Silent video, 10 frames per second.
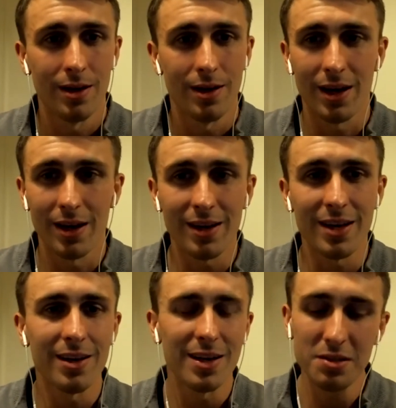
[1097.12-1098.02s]
And
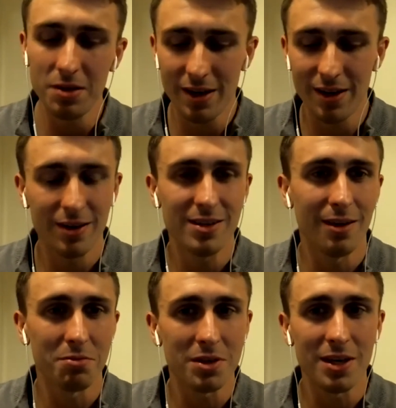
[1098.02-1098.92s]
let's not kid
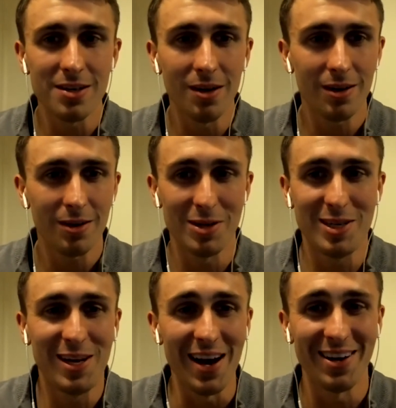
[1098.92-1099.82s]
ourselves. He's not
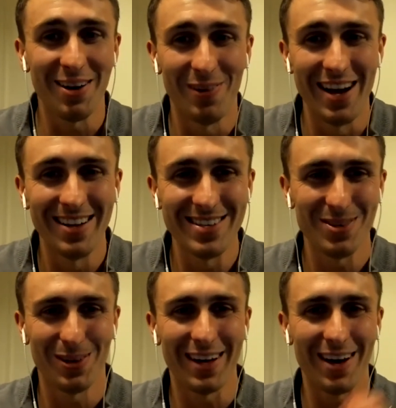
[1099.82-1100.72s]
Cristiano Ronaldo
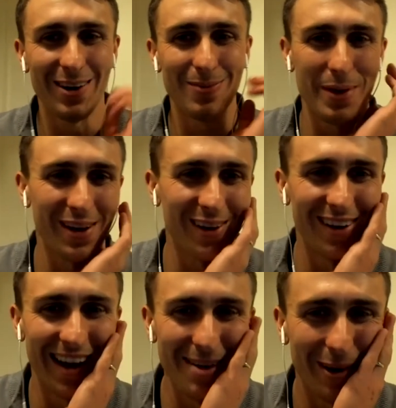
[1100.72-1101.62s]
or Gareth Bale or
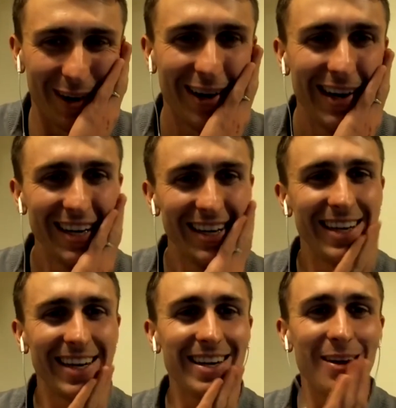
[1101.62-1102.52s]
Neymar.
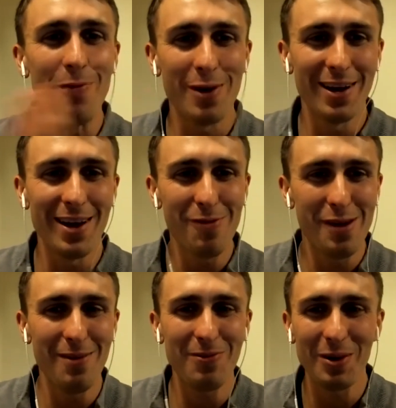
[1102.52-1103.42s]

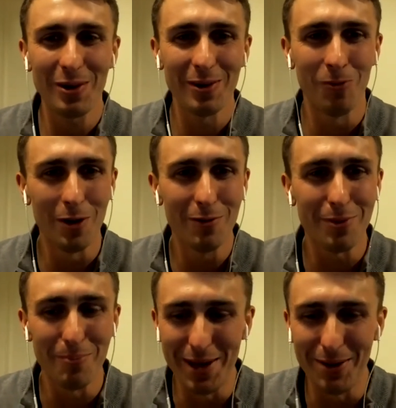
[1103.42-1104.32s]
If you're a
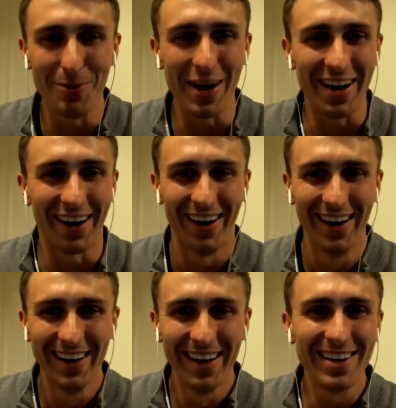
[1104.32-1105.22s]
run-of-the-mill winger,
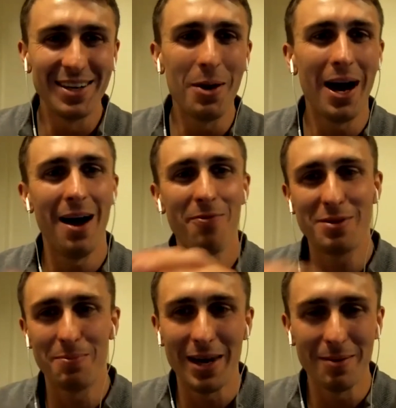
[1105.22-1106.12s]
you have to
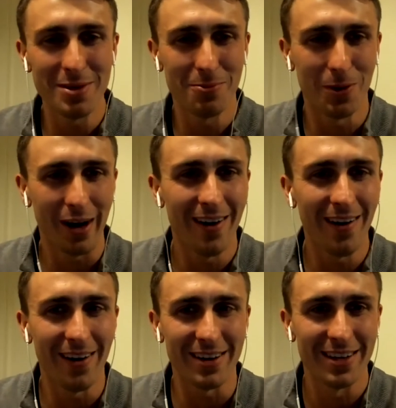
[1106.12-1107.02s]
be able to work
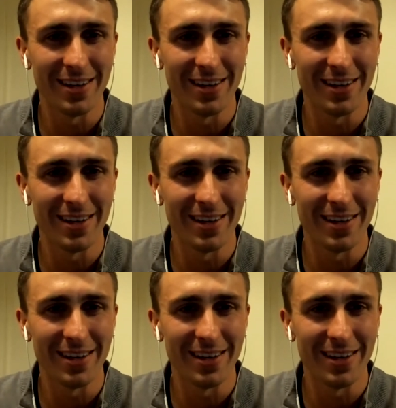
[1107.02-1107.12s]
hard.